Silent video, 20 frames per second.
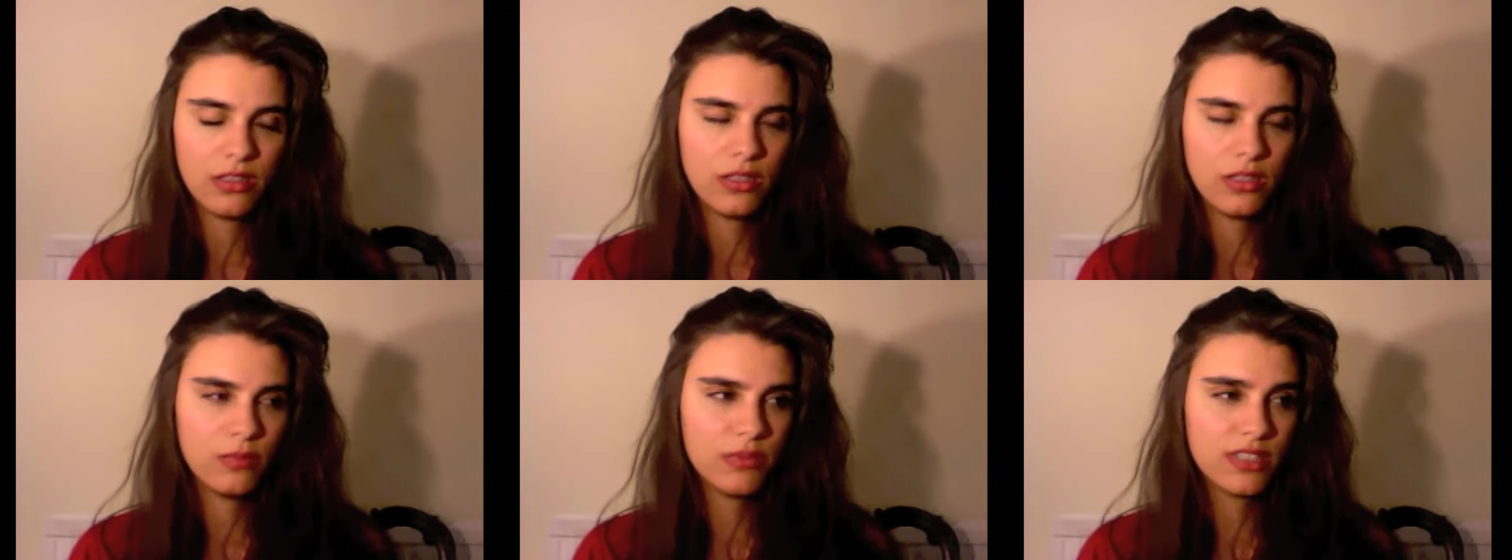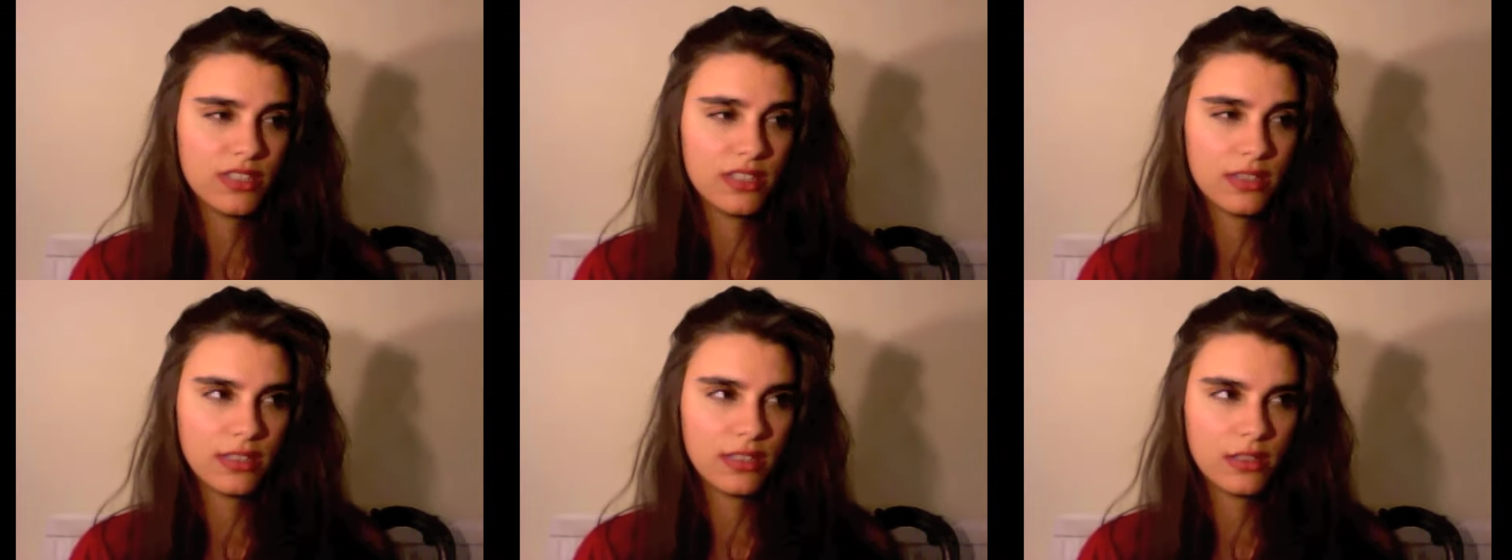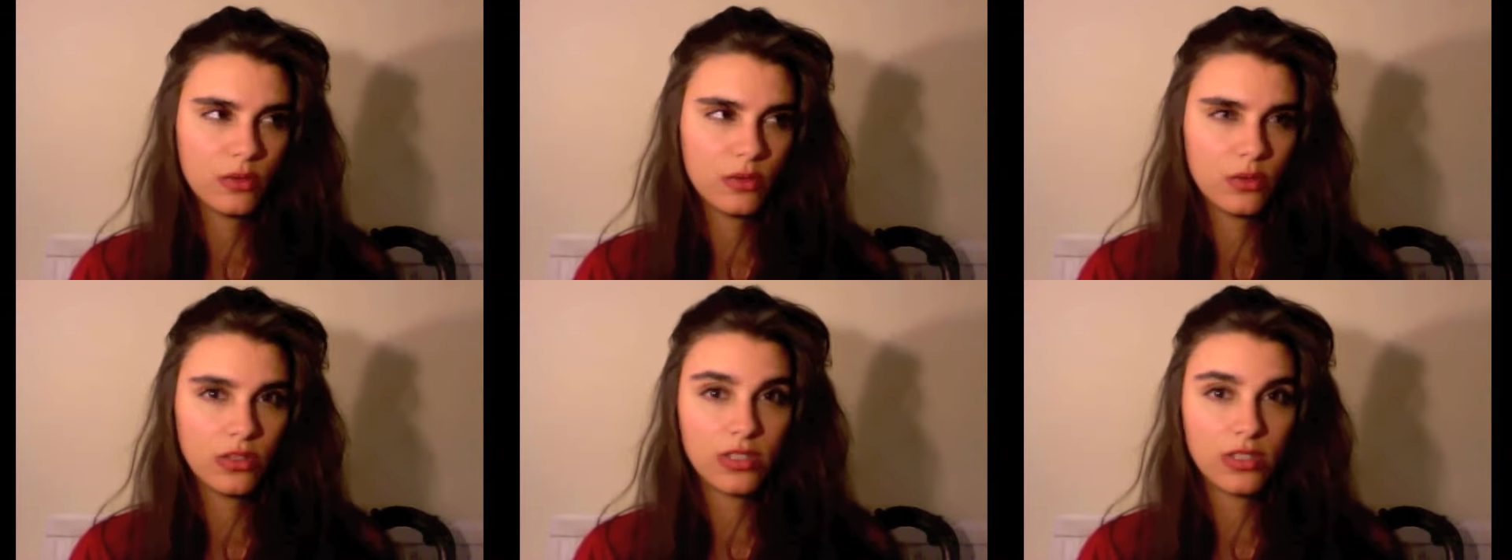I'm
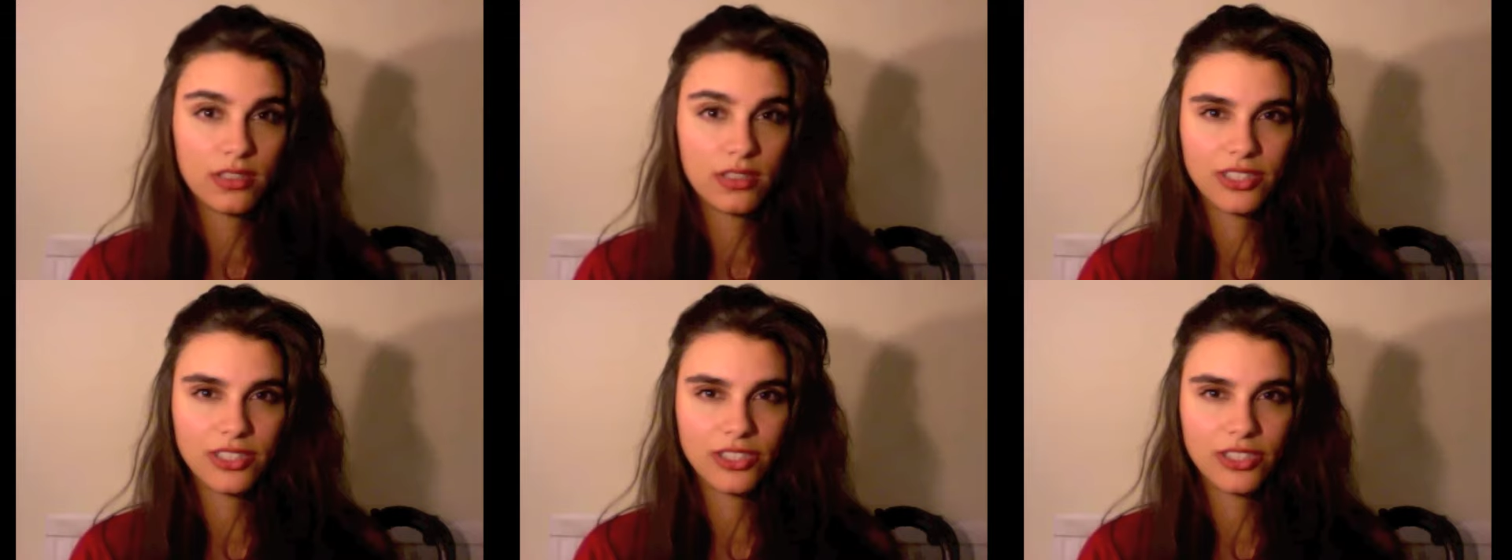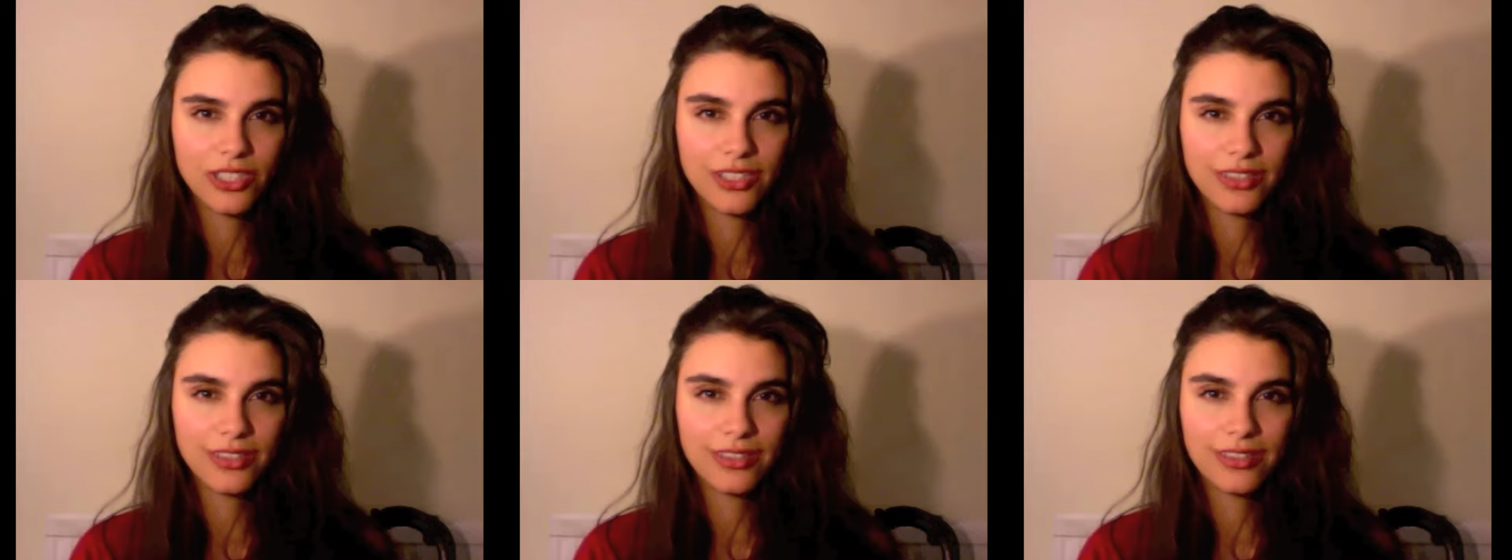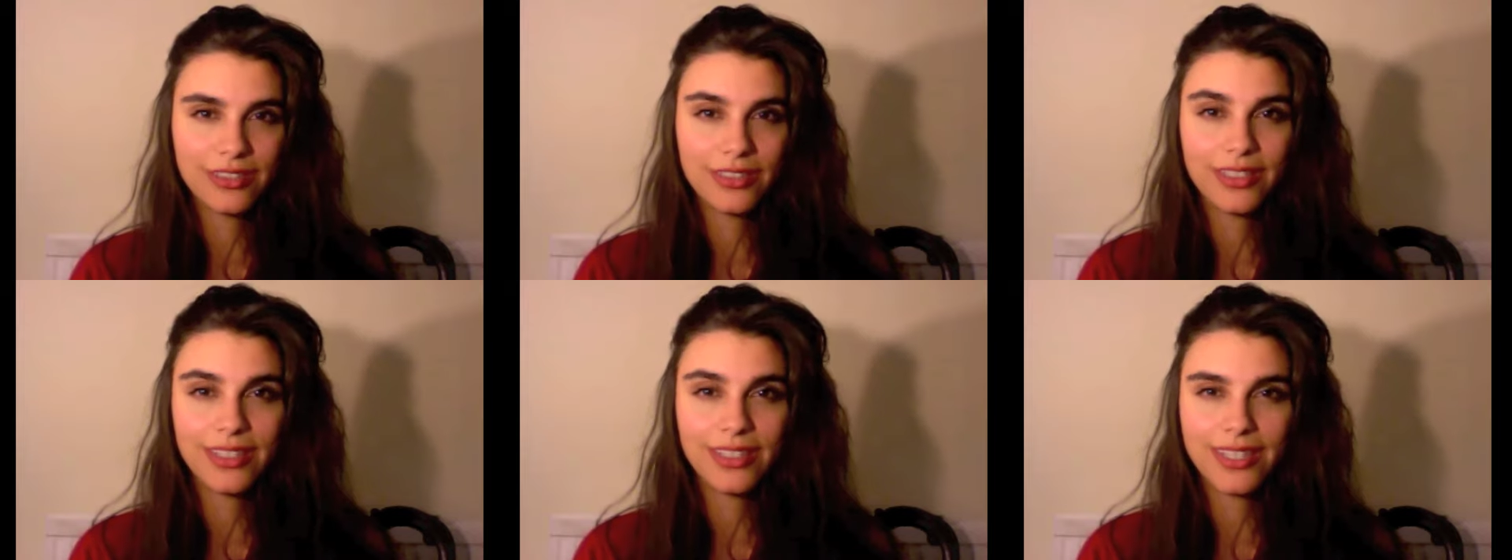telling you, Russia,
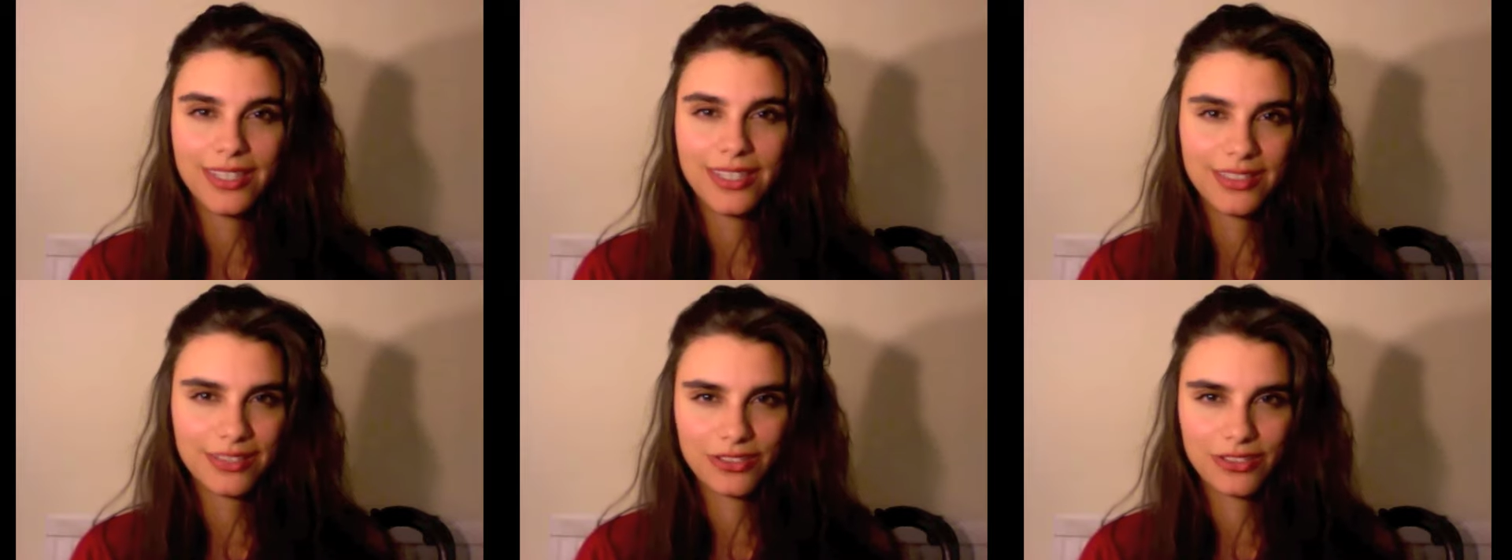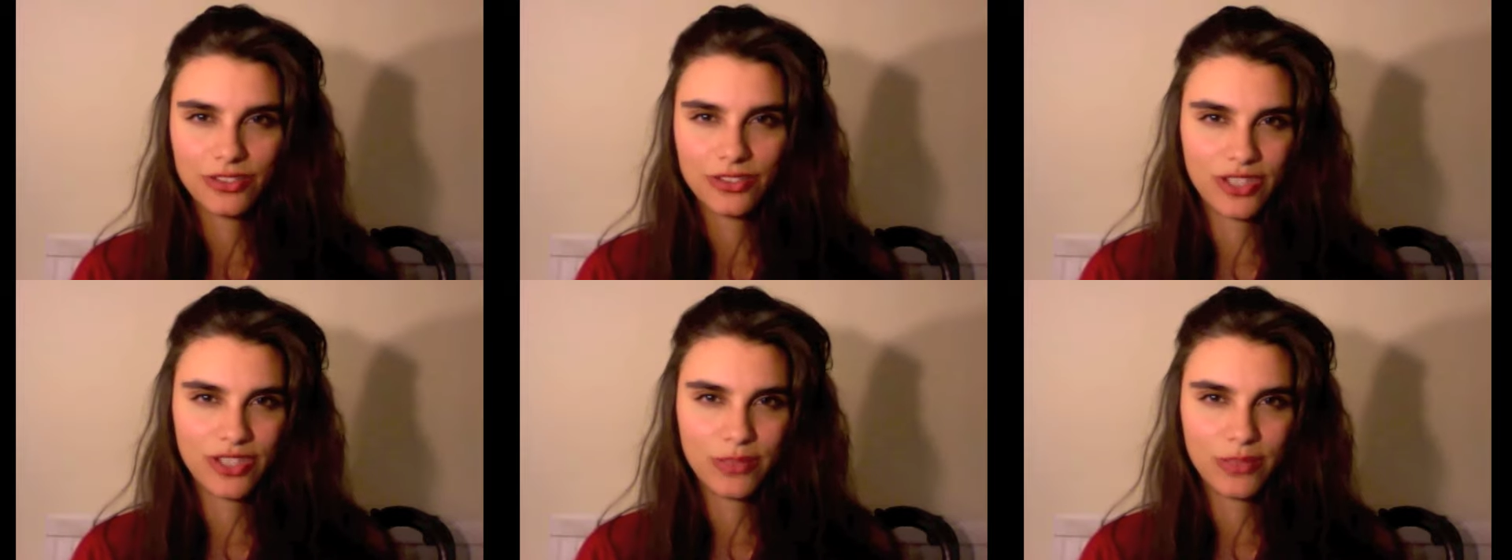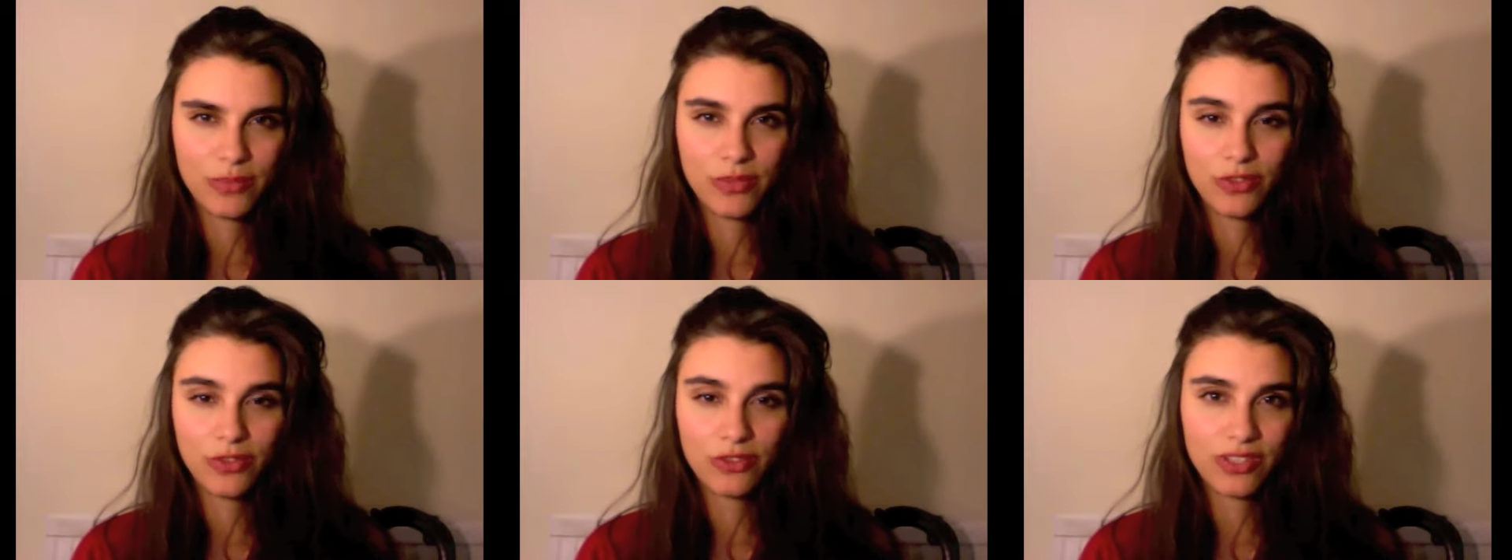hidden
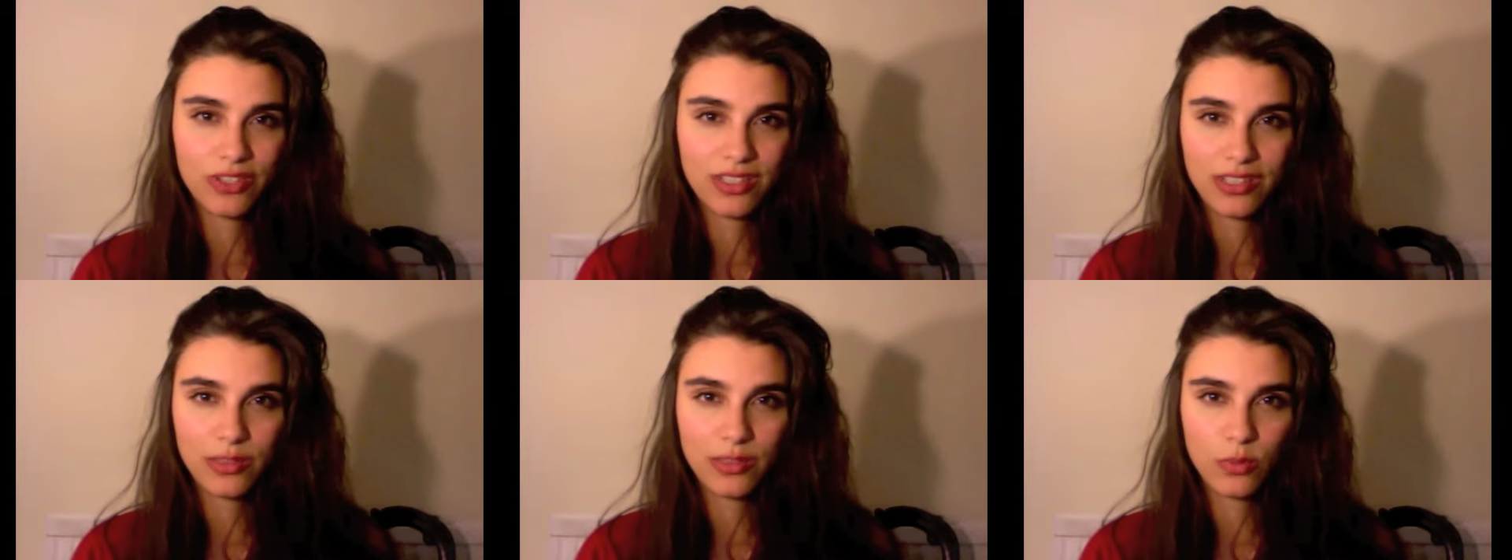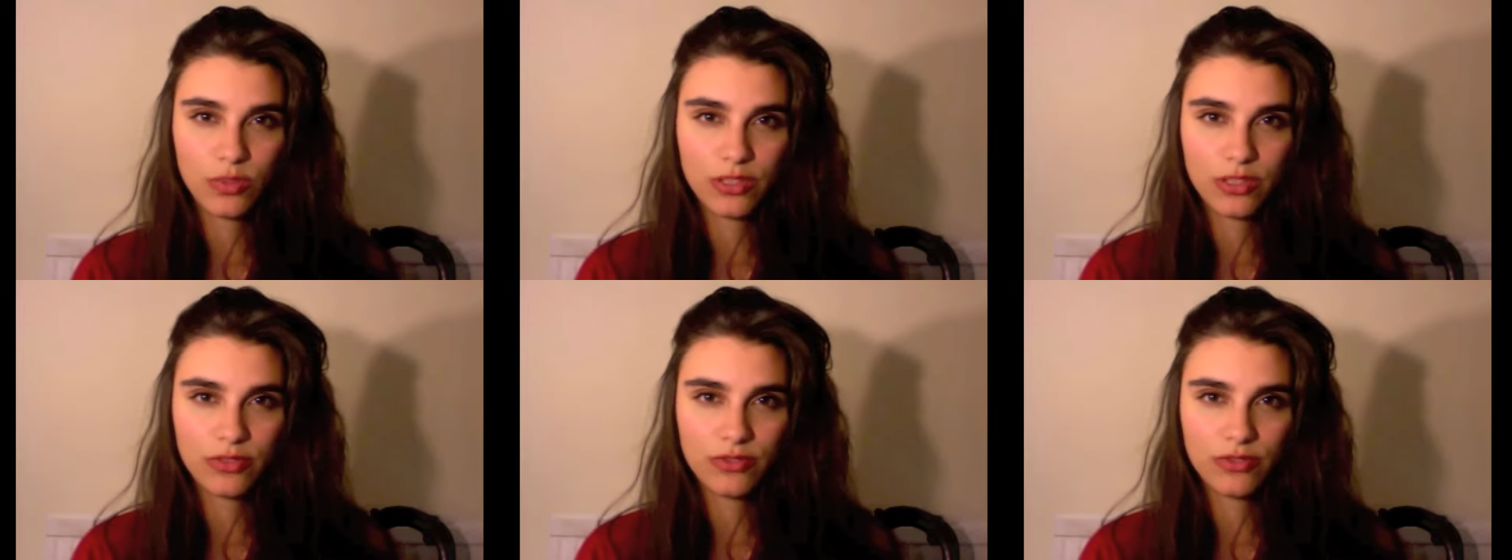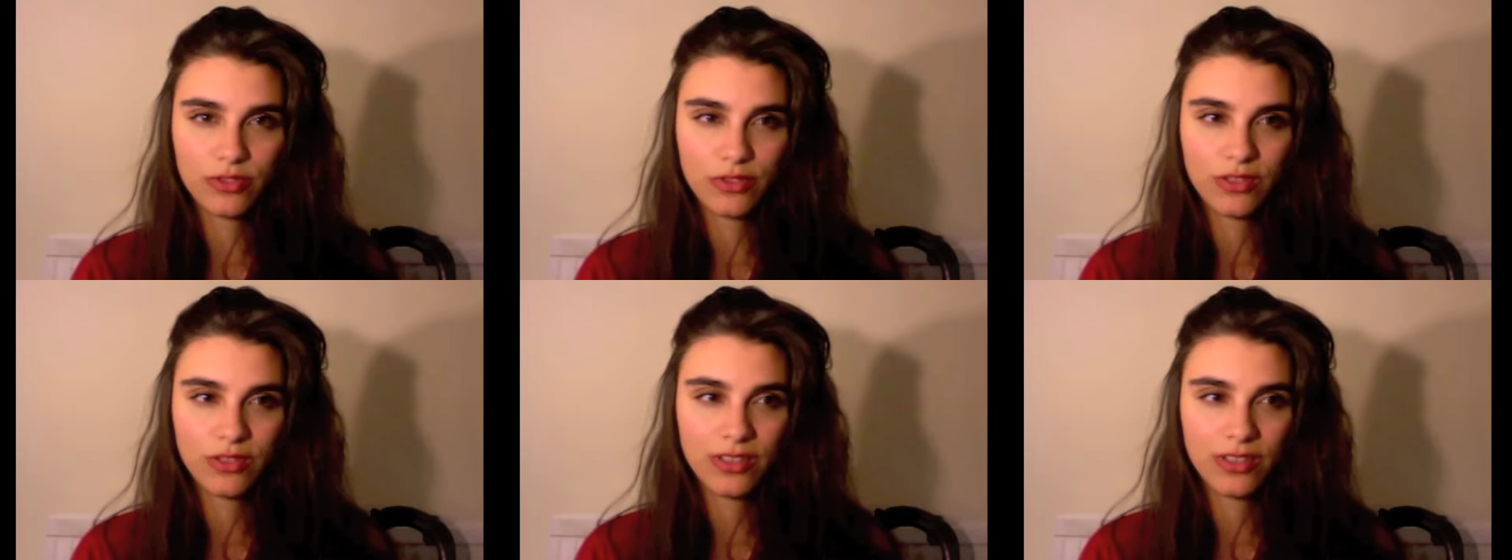gem, really
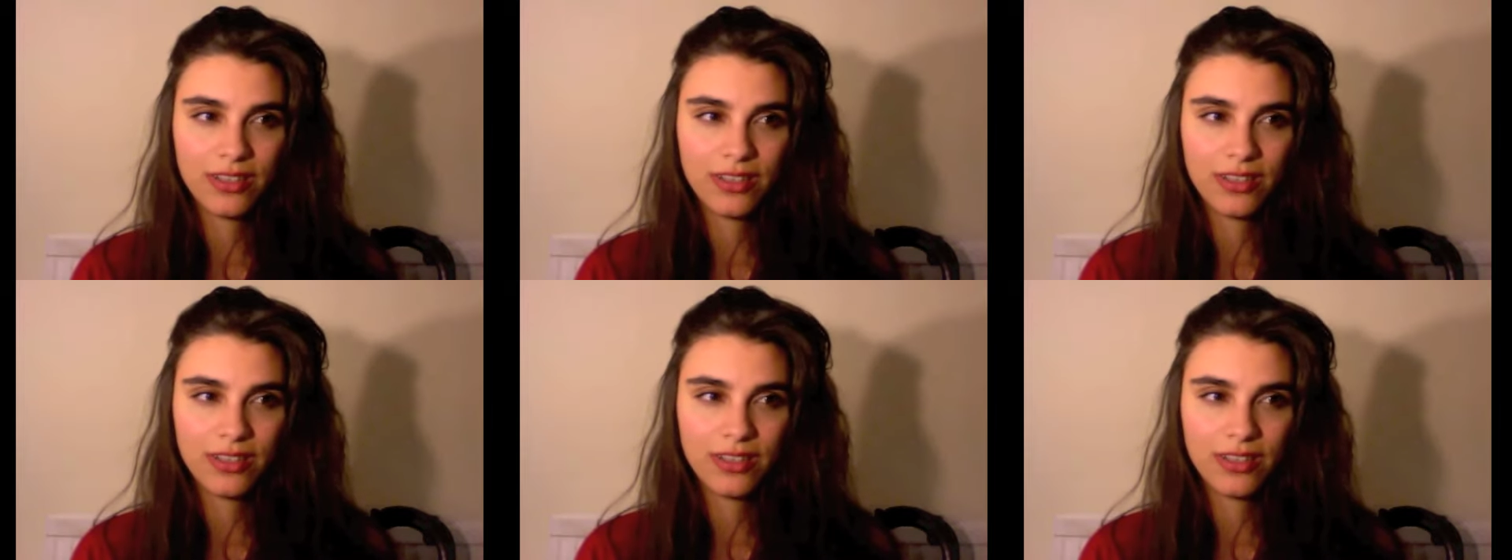wonderful.